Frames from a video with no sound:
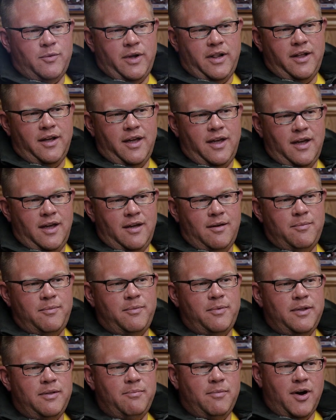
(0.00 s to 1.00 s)

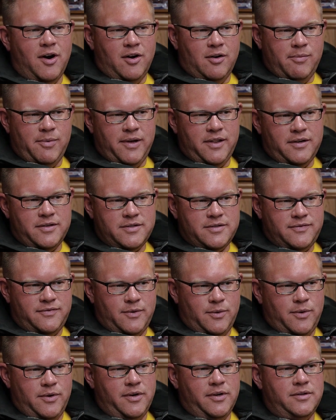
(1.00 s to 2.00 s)
Wellenkamp with Morrow Brothers
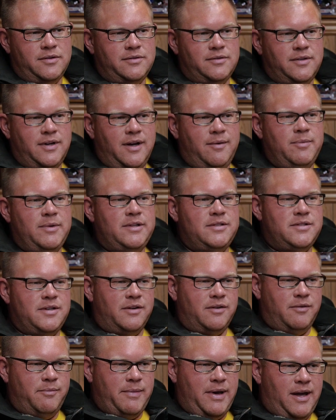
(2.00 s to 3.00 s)
Ford. I'm the
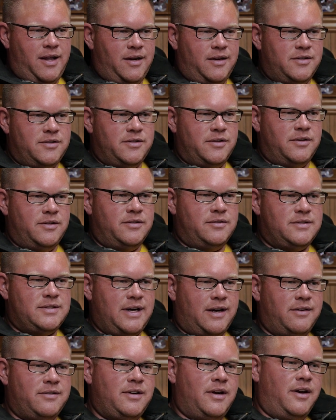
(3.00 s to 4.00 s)
general manager,
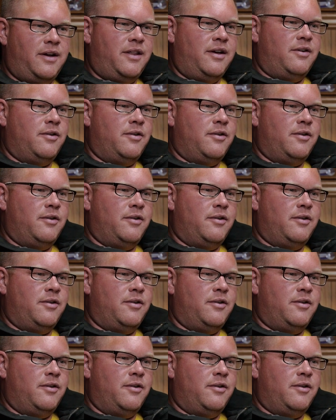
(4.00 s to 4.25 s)
secretary of the